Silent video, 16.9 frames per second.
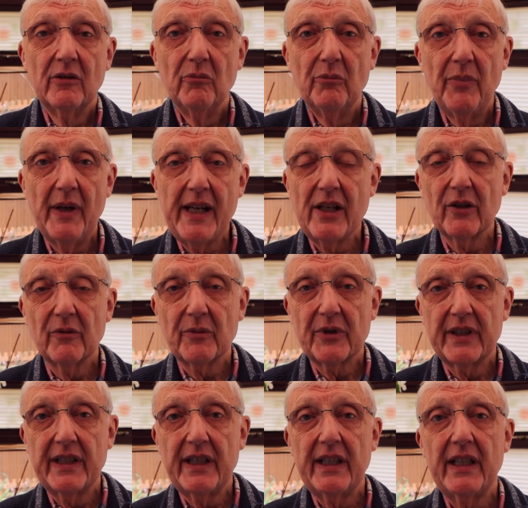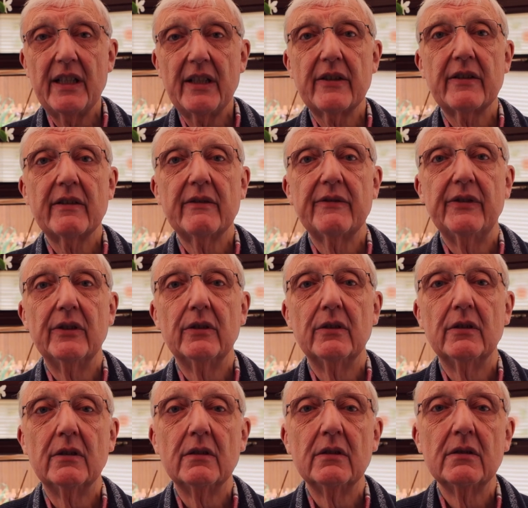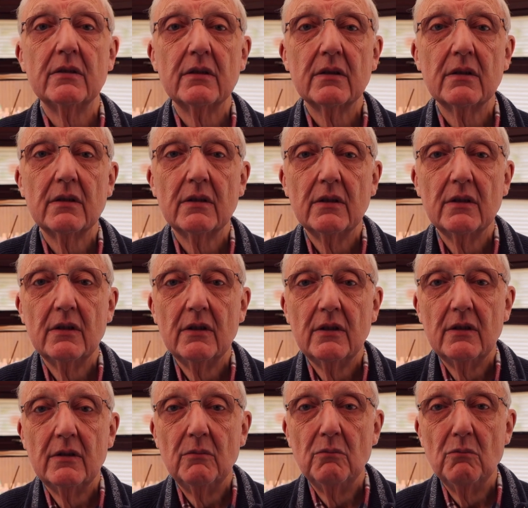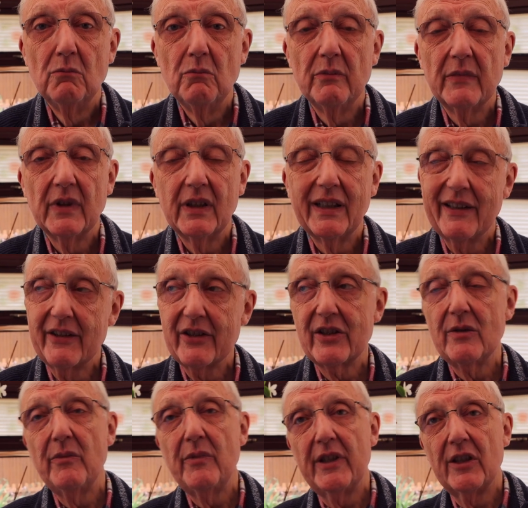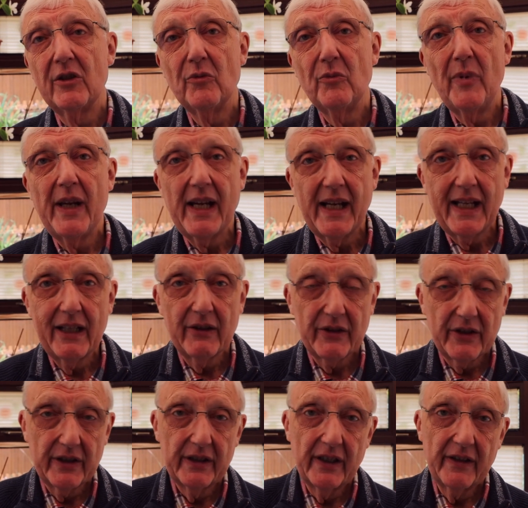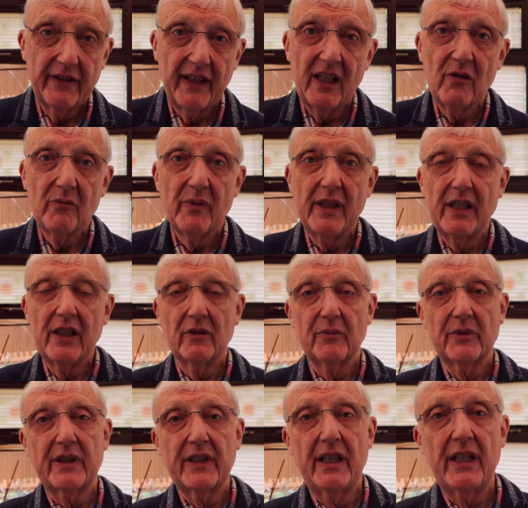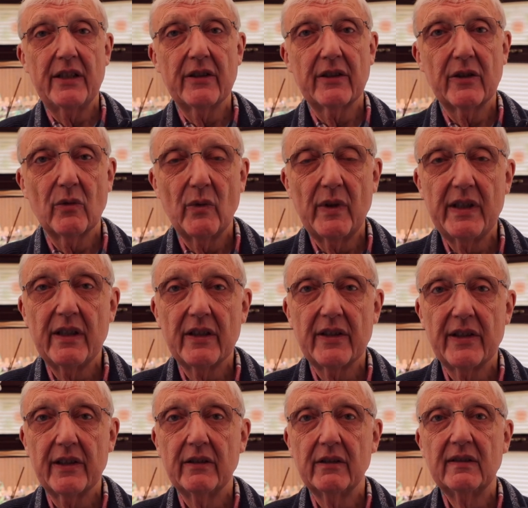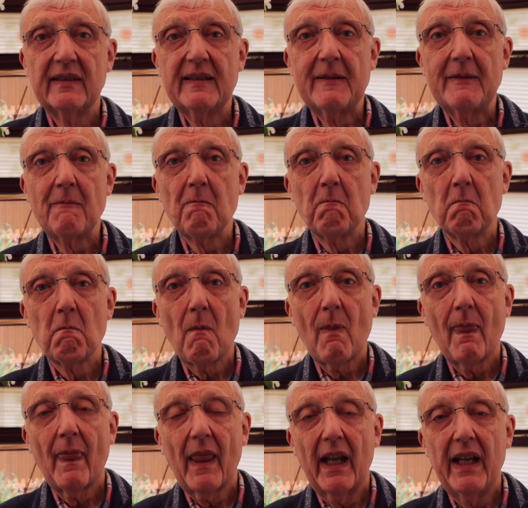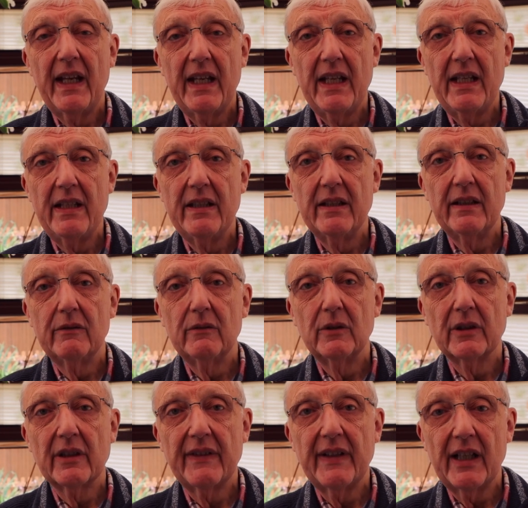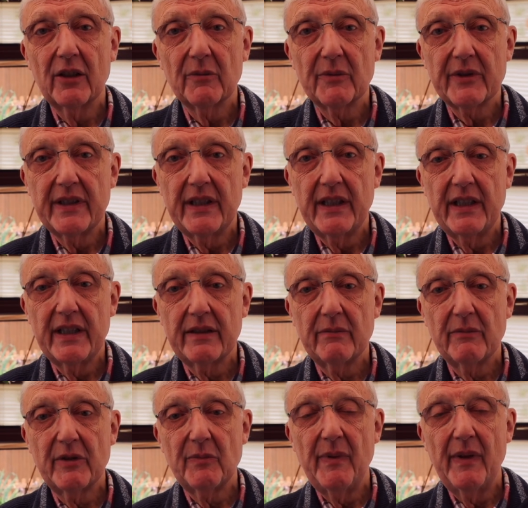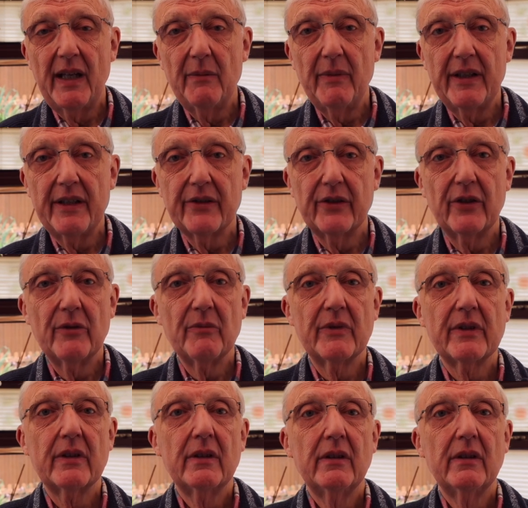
been upstairs for, like the cymbidiums have been outside, they've been upstairs on a windowsill in one of our upstairs spare bedrooms,